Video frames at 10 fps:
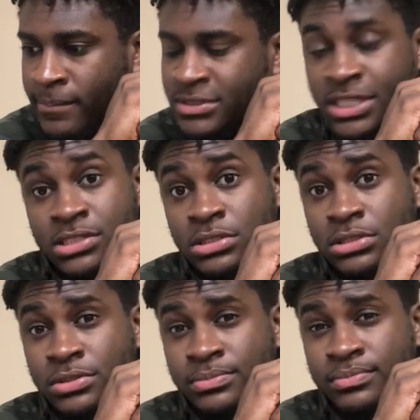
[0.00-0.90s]
Tesla.
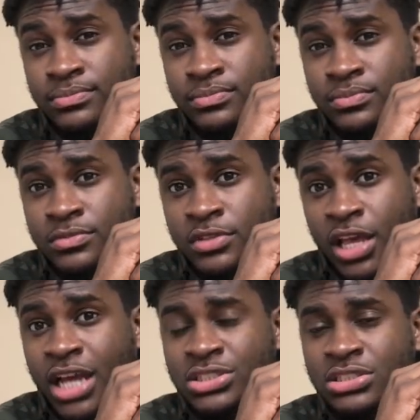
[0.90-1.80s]

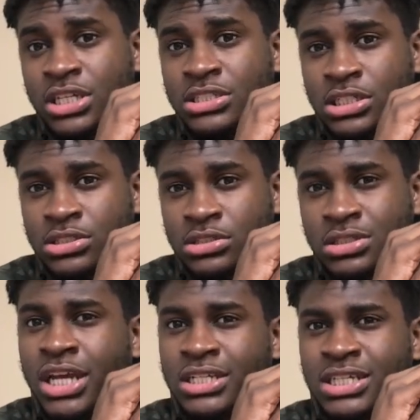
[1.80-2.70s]
I actually like Tesla.
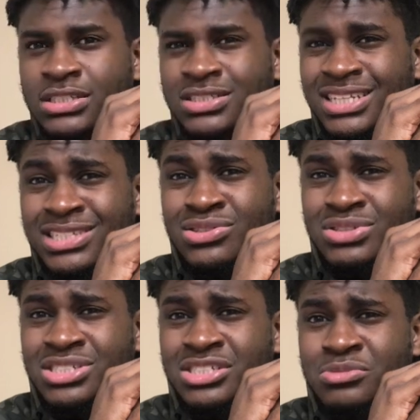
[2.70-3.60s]
Like that's that song
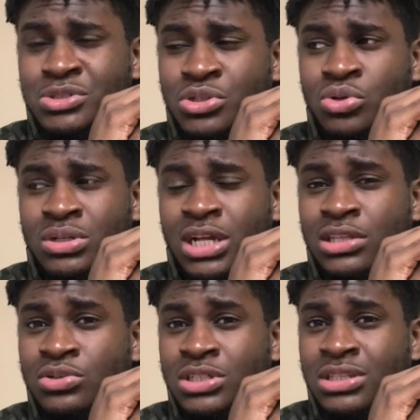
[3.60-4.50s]
is six months old, and I
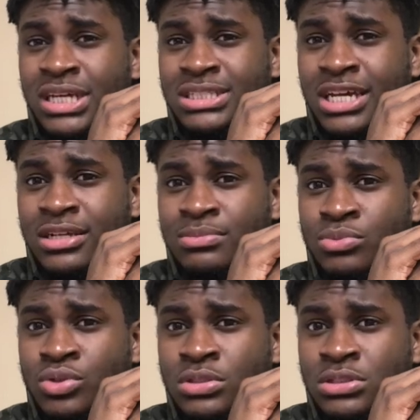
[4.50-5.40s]
low key like that
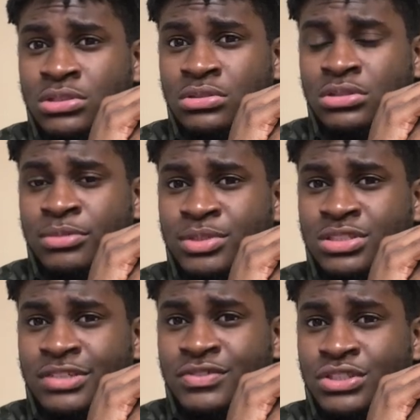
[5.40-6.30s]
more than some of the
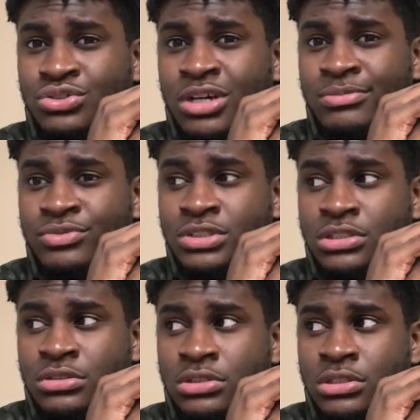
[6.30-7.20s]
stuff he's dropped
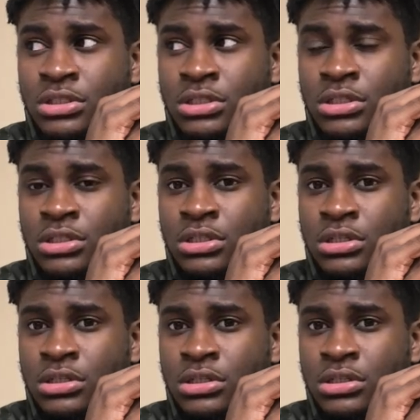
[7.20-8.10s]
recently.
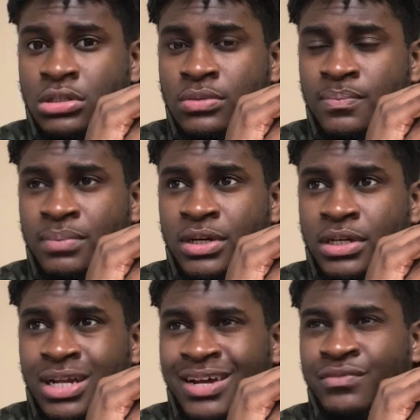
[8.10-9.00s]
But
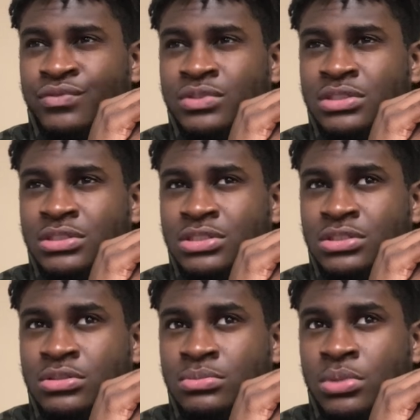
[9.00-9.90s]
I haven't really listened
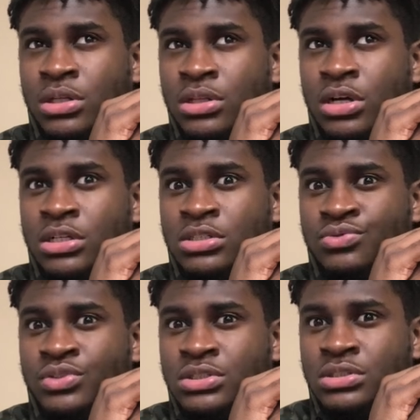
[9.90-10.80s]
to a lot of his
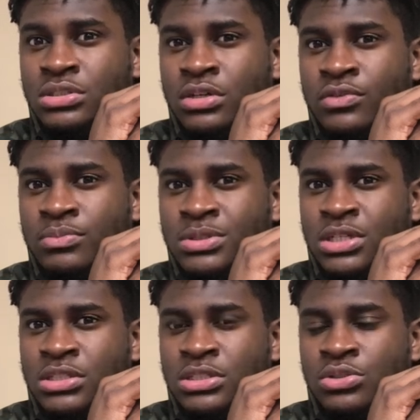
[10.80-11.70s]
recent stuff
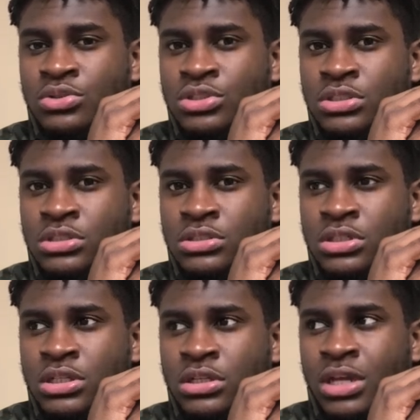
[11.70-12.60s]
besides Dior Jeans,
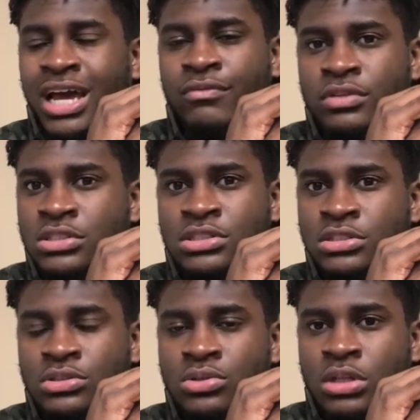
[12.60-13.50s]
and I haven't listened to
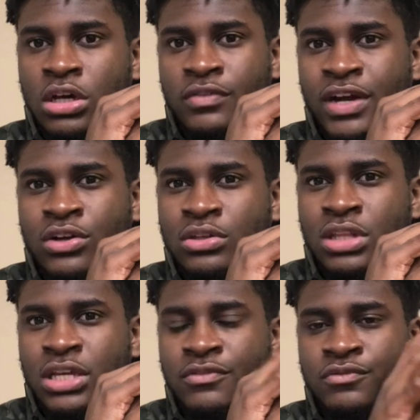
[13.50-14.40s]
No Love. I heard
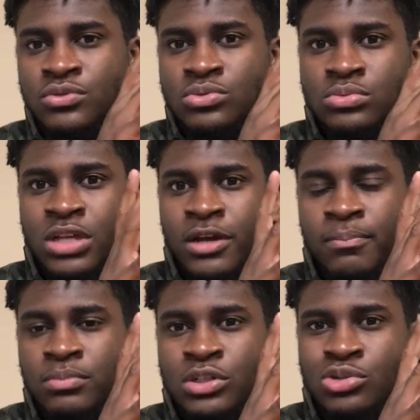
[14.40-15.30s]
like a few, like a
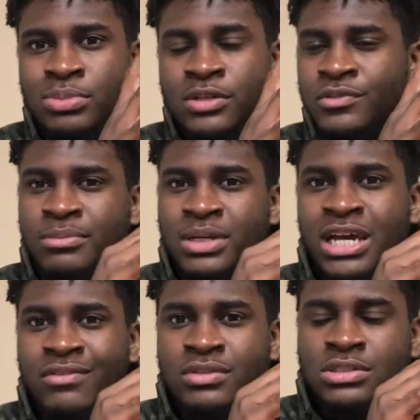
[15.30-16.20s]
little bit of it, but I
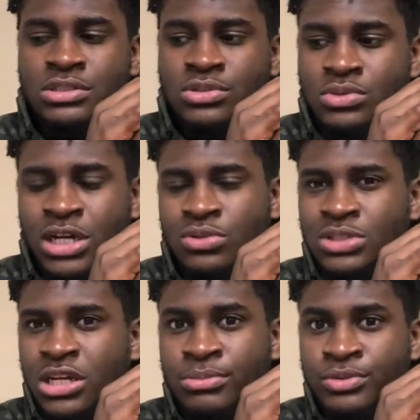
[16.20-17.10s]
haven't listened to it. I don't
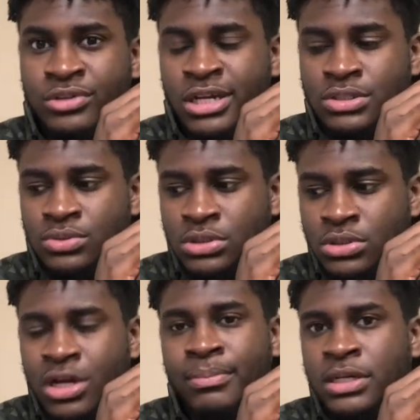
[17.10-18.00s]
think I'm gonna react to it
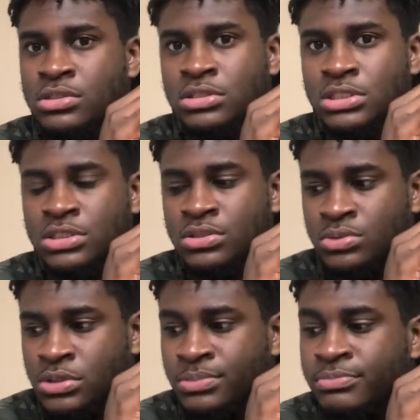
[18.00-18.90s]
though. I might just listen to it.